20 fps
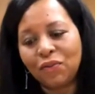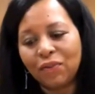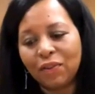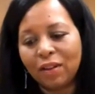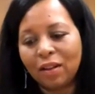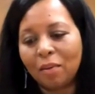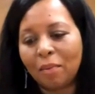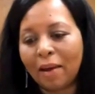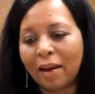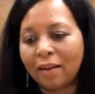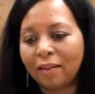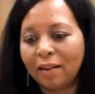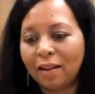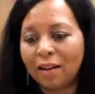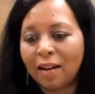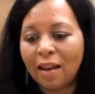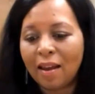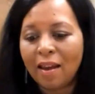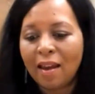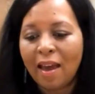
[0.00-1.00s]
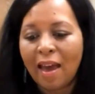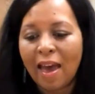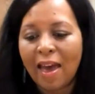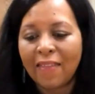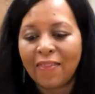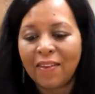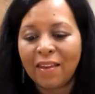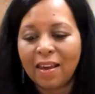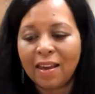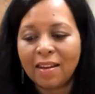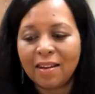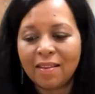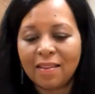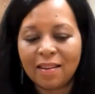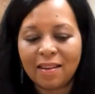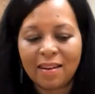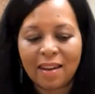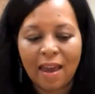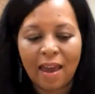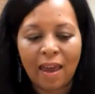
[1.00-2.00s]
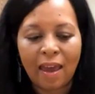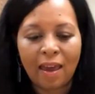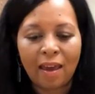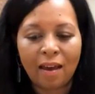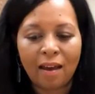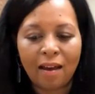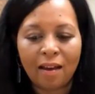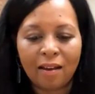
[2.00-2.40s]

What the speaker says: feel about it? At the end of the day,